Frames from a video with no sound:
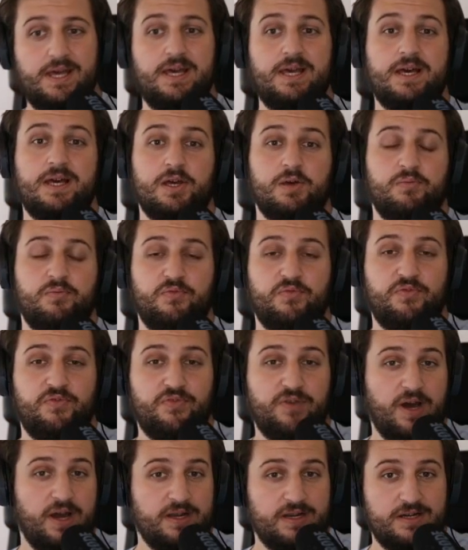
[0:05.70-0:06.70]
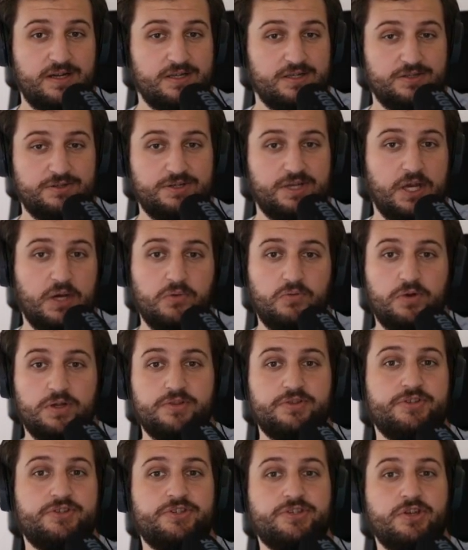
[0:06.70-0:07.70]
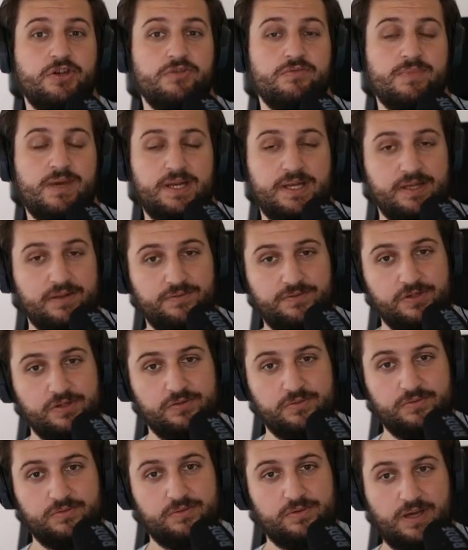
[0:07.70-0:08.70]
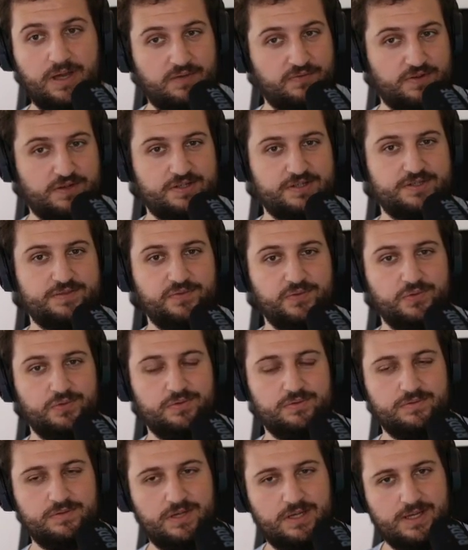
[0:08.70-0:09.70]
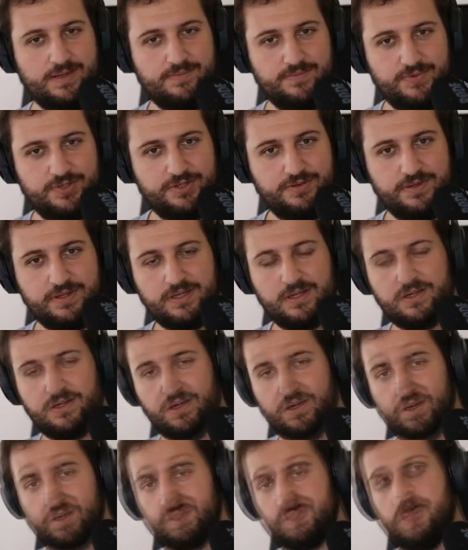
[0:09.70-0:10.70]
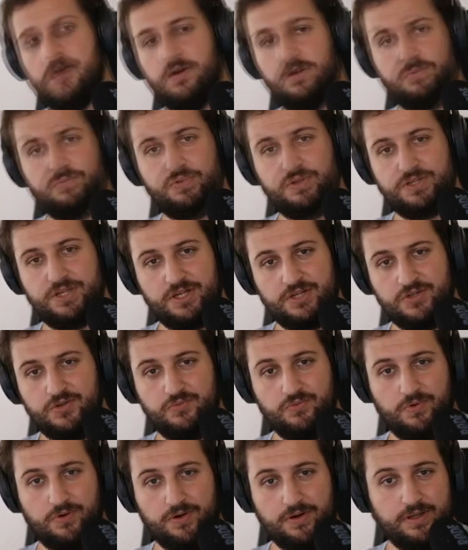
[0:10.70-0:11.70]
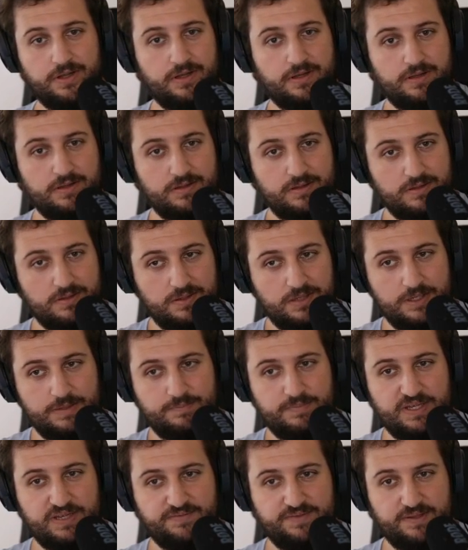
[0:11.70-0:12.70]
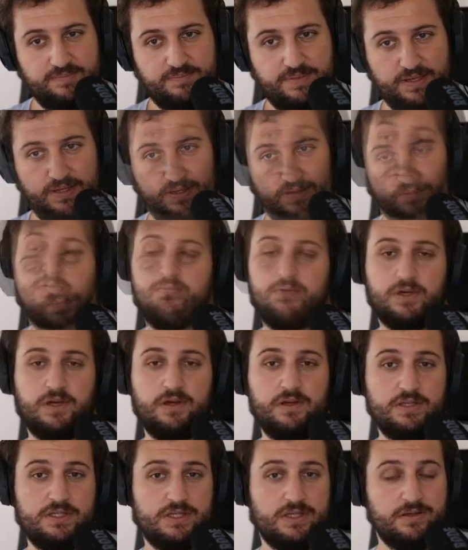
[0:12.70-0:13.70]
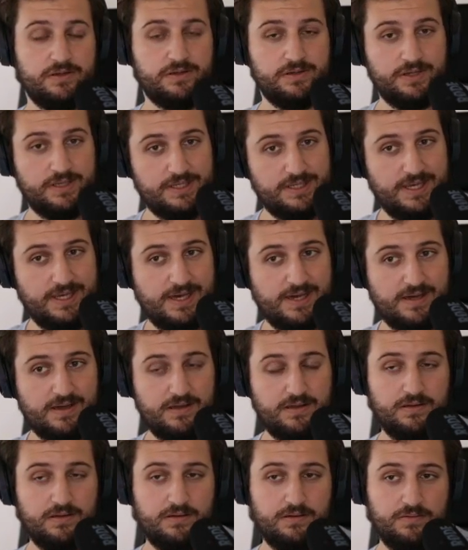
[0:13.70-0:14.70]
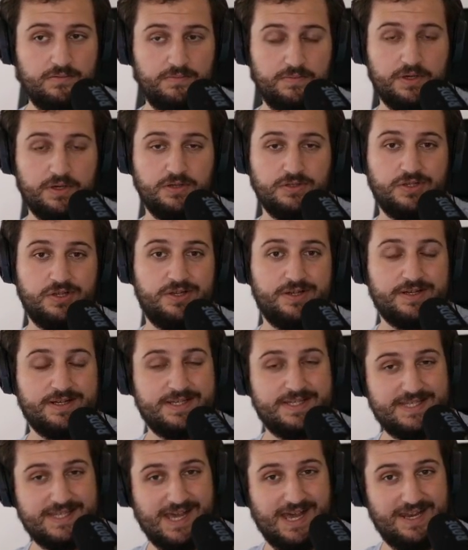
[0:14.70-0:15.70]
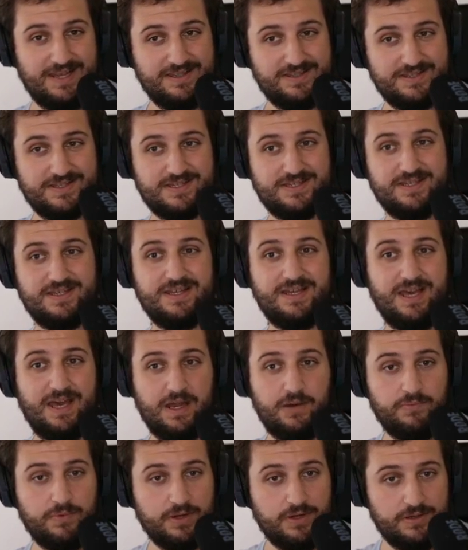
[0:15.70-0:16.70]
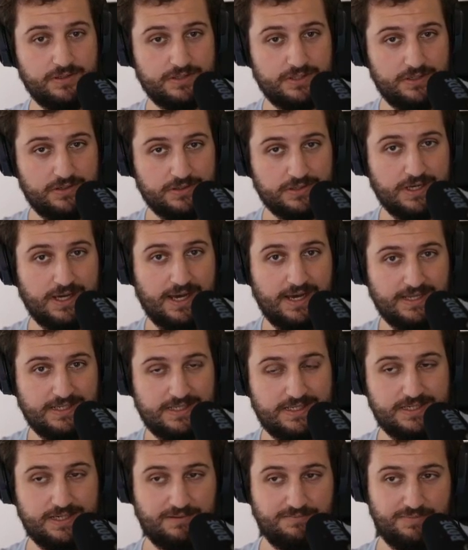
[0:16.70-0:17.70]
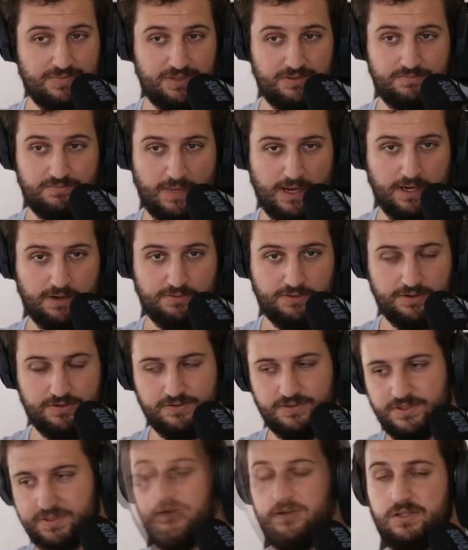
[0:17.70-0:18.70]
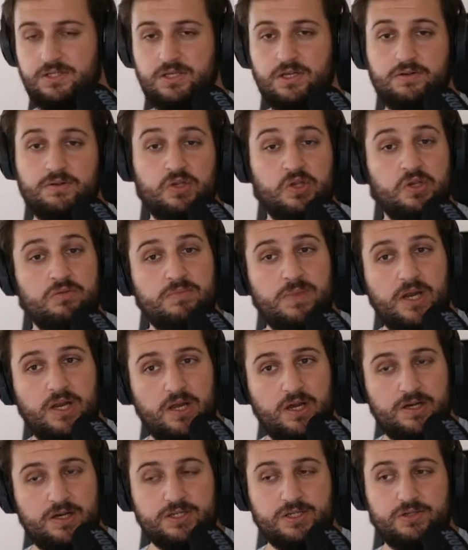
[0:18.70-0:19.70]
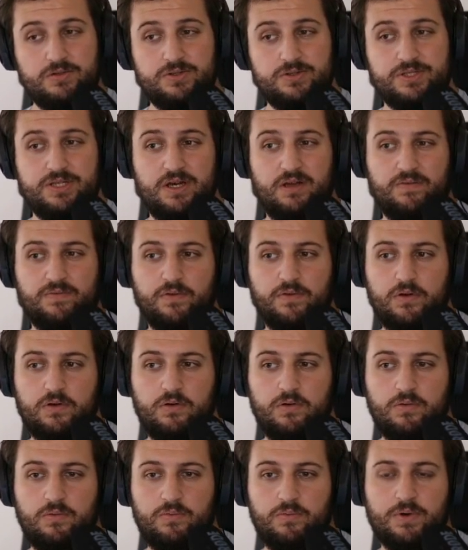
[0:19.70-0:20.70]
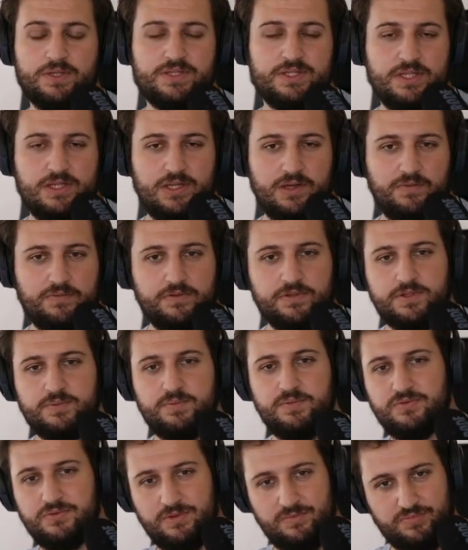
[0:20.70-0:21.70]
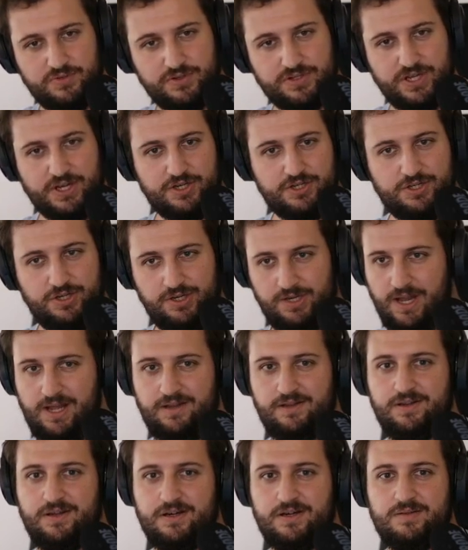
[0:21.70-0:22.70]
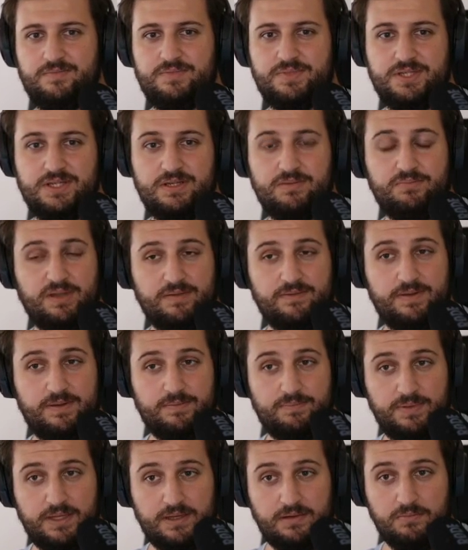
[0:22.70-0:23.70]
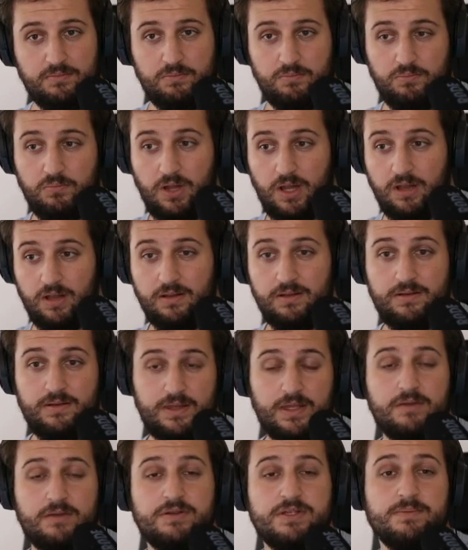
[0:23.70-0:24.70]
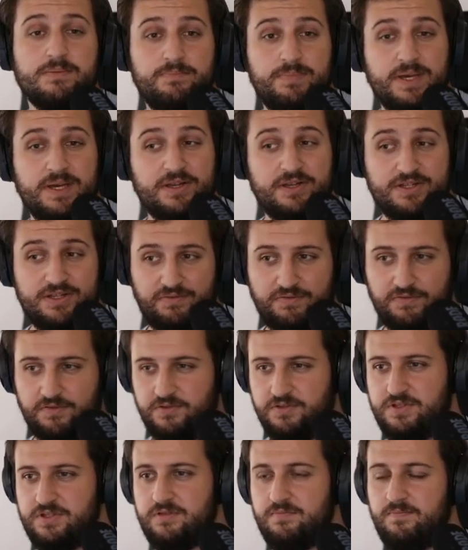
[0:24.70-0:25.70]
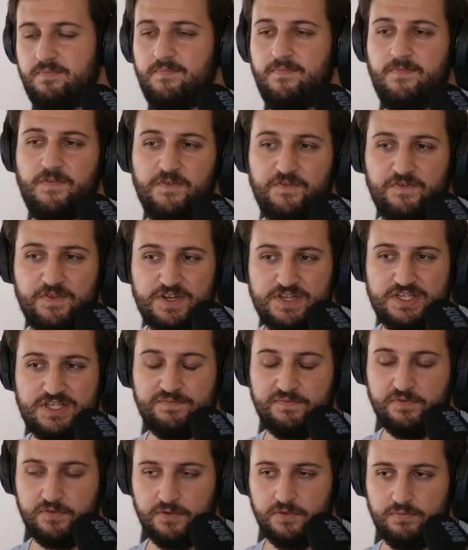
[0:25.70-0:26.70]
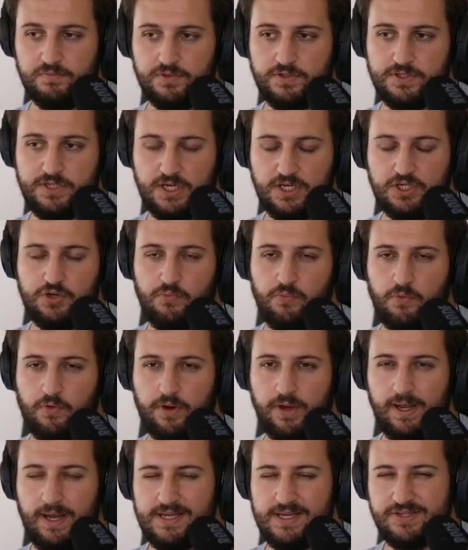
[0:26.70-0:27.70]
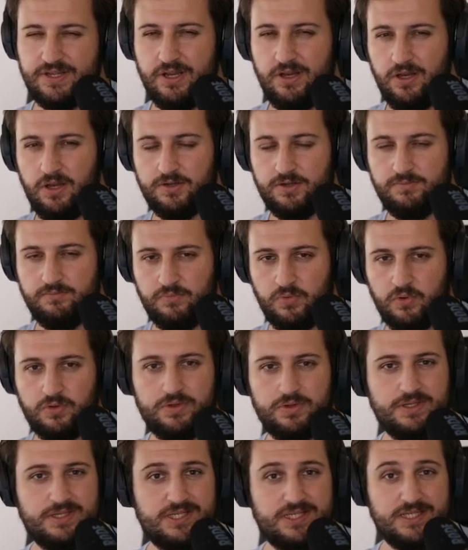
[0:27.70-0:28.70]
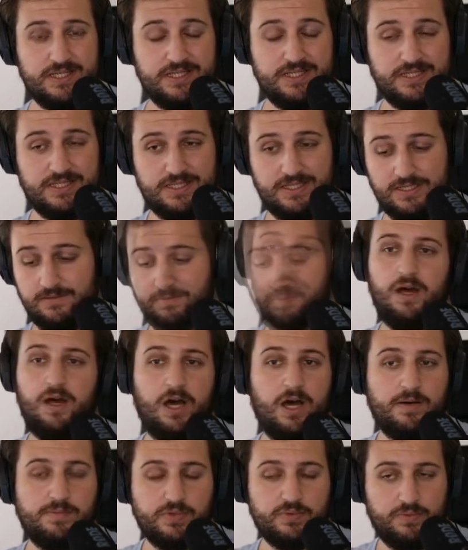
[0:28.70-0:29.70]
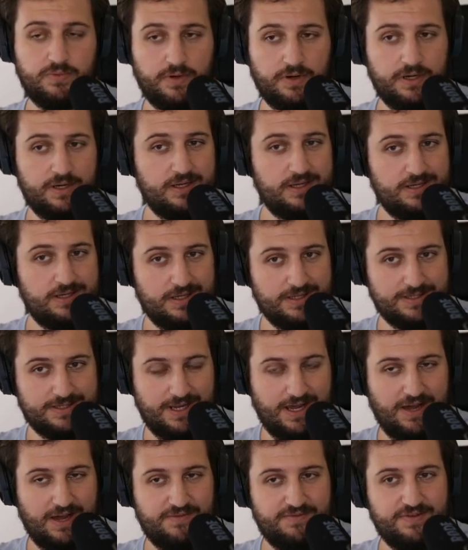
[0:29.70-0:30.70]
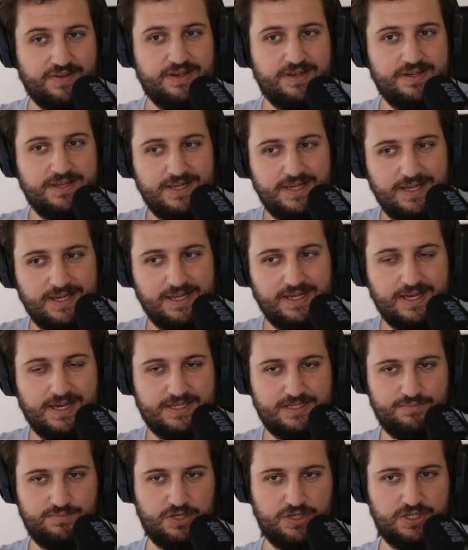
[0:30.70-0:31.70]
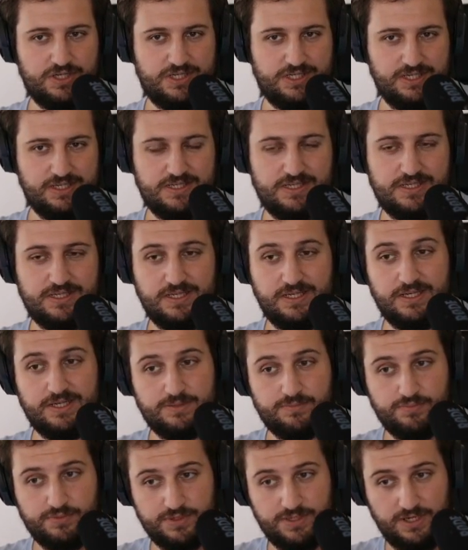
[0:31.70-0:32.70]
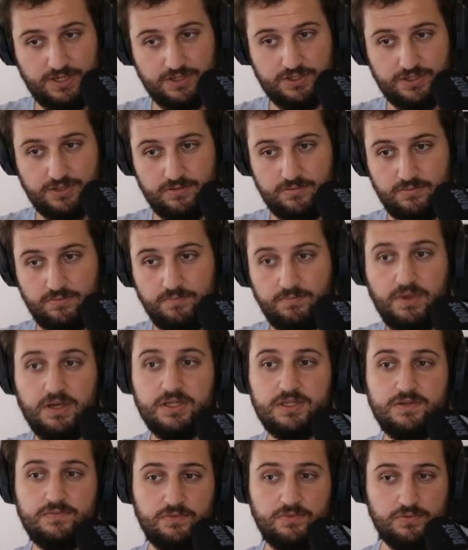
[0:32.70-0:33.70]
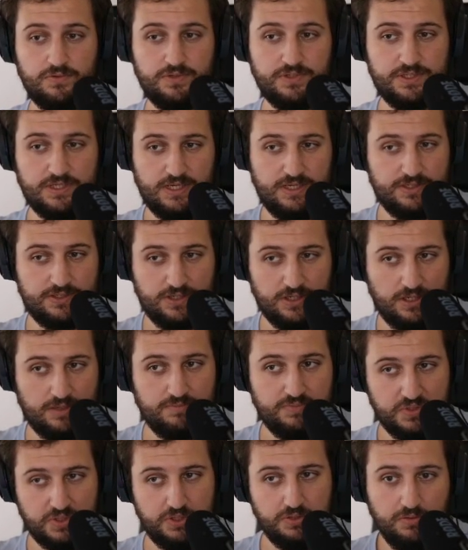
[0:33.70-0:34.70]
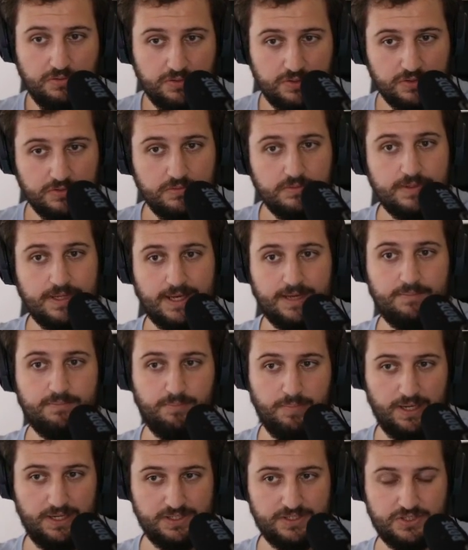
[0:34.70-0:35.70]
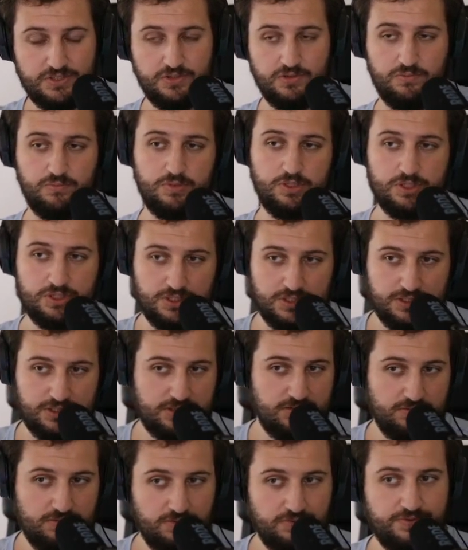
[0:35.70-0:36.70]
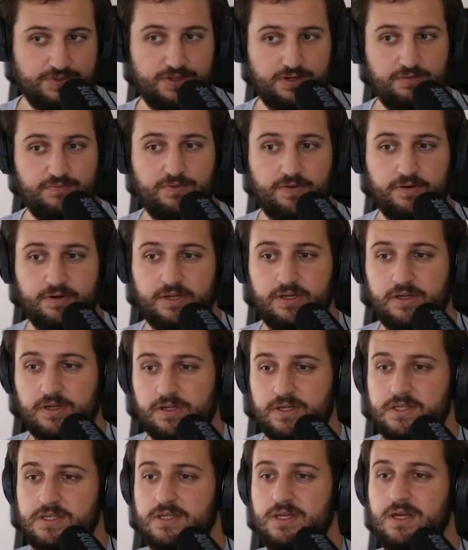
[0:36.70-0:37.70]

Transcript: I am finally doing what so many of you have asked for. I am doing a guide on Protection Warrior in PvP. We're going to look at gear, we're going to look at talents, and we're going to look at some macros. So you might ask yourself, what's the difference between protection and arms in PvP? Well, there is a big difference. First of all, Protection Warrior has a lot more CC. Arms Warrior doesn't have nearly as much CC as Protection. But of course, as Arms you do get Bladestorm, which is also very nice.